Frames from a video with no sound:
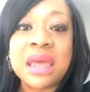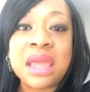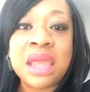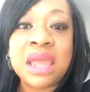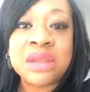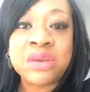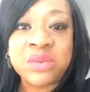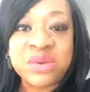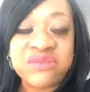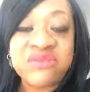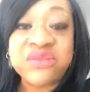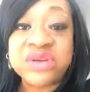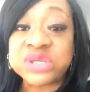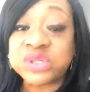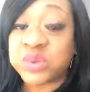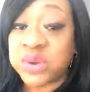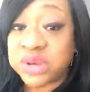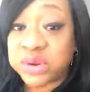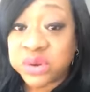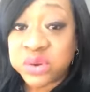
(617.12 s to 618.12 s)
in a
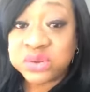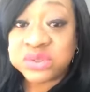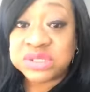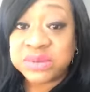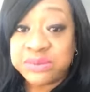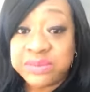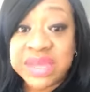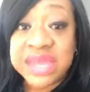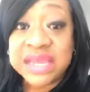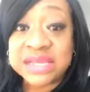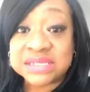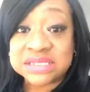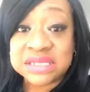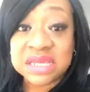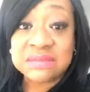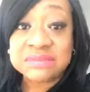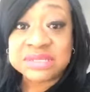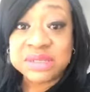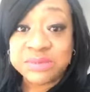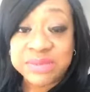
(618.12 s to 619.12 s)
refrigerator who to me
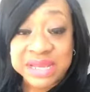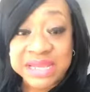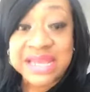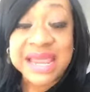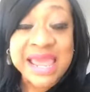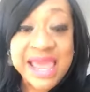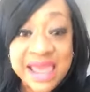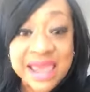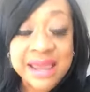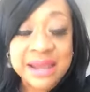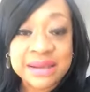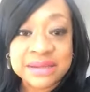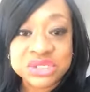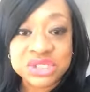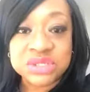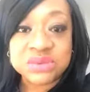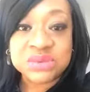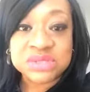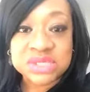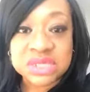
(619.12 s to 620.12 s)
seemed to be dead.
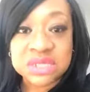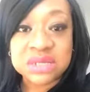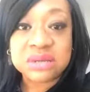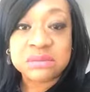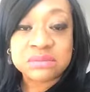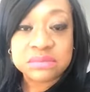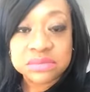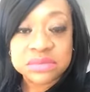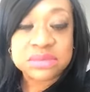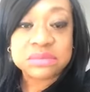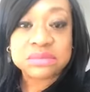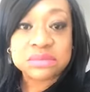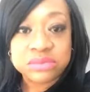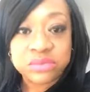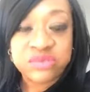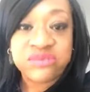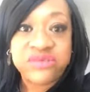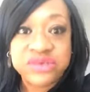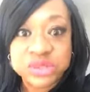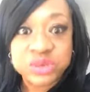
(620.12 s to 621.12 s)
She was in a
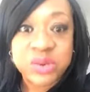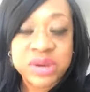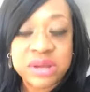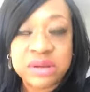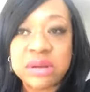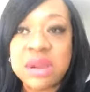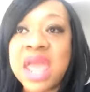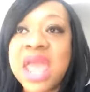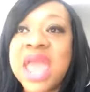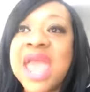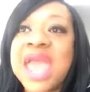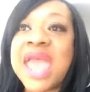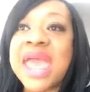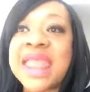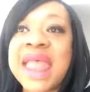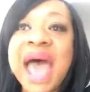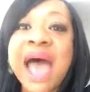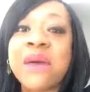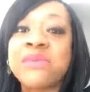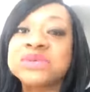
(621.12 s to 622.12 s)
refrigerator. And
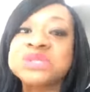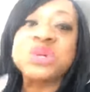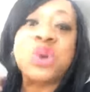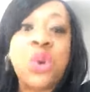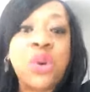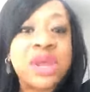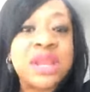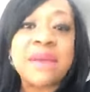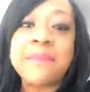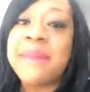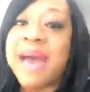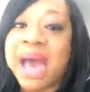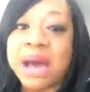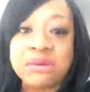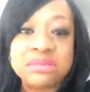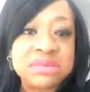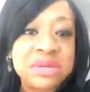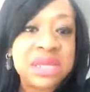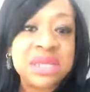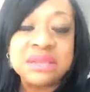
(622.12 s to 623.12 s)
I was going
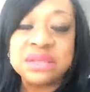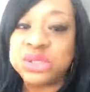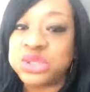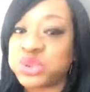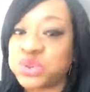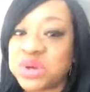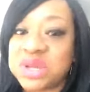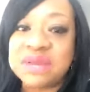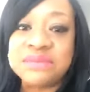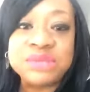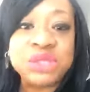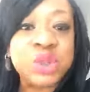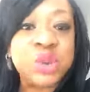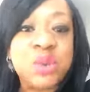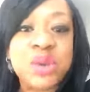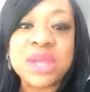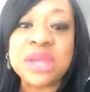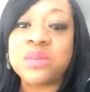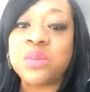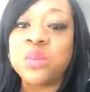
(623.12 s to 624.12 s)
about in the dream
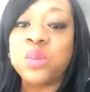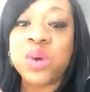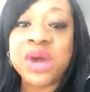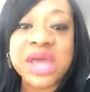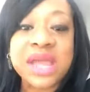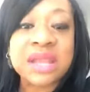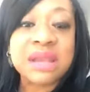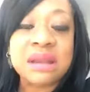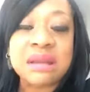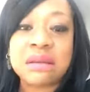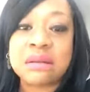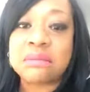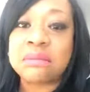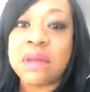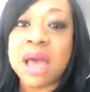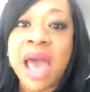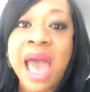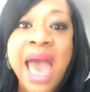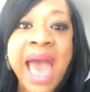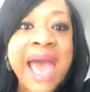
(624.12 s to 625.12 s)
doing what
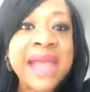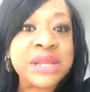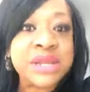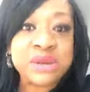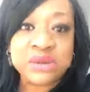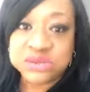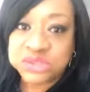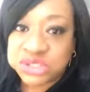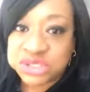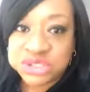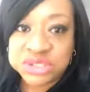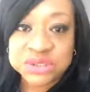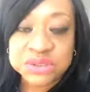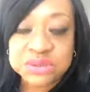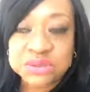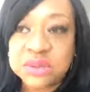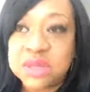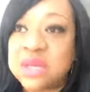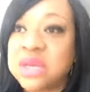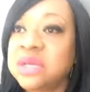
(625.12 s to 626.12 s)
I know to
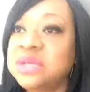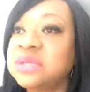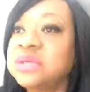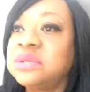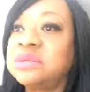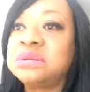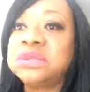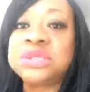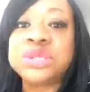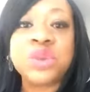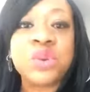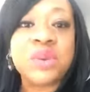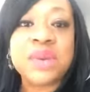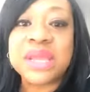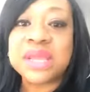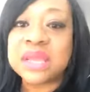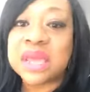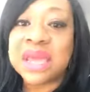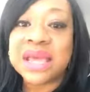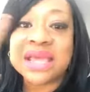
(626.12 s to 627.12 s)
do,
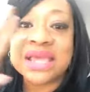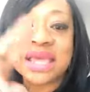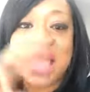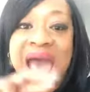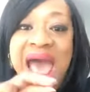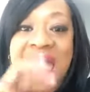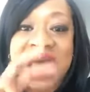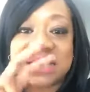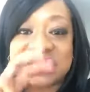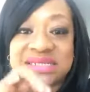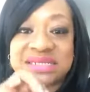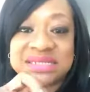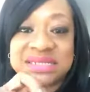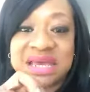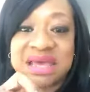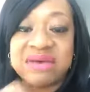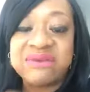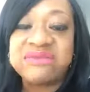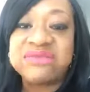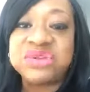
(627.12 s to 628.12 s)
doing God
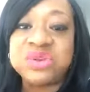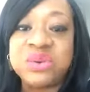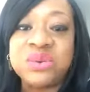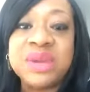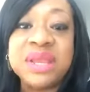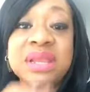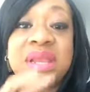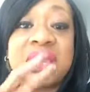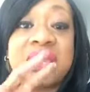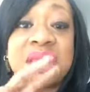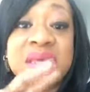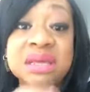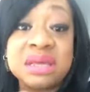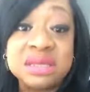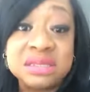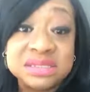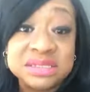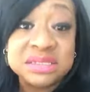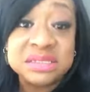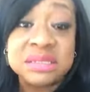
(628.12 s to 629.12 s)
stuff, doing
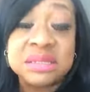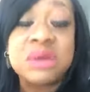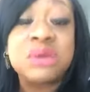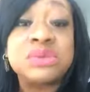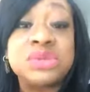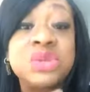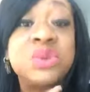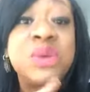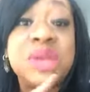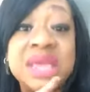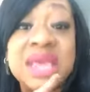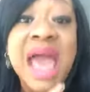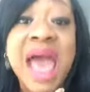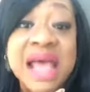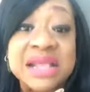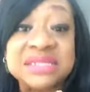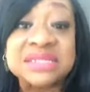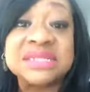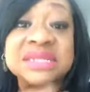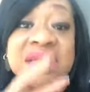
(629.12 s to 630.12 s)

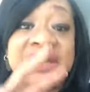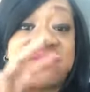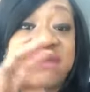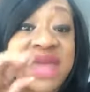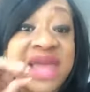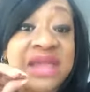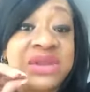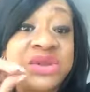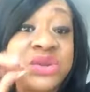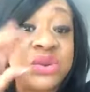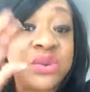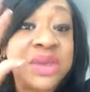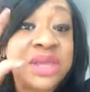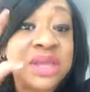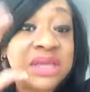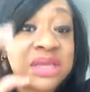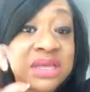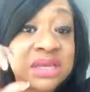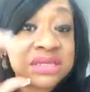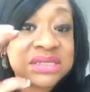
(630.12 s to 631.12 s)
God stuff and
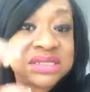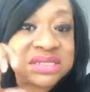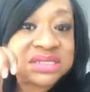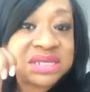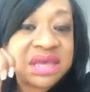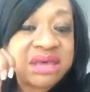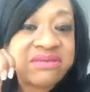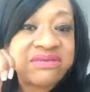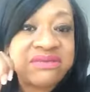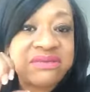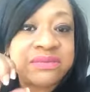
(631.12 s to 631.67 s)
doing good stuff.